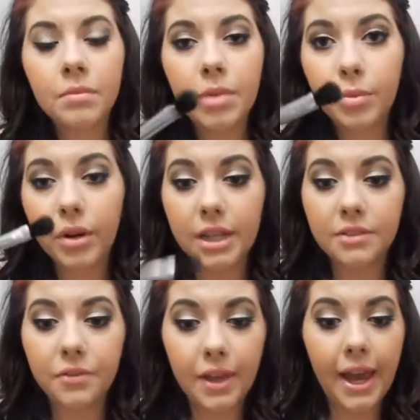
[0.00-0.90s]
But where it's
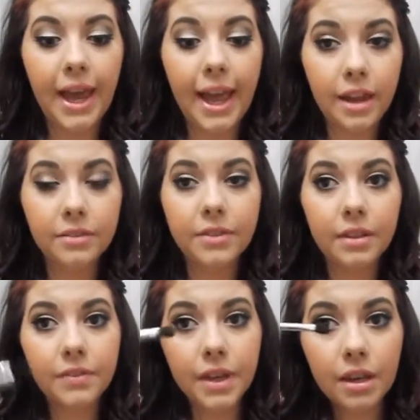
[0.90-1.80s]
flat and
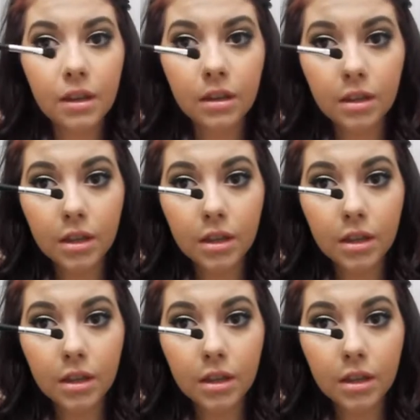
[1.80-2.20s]
fluffy,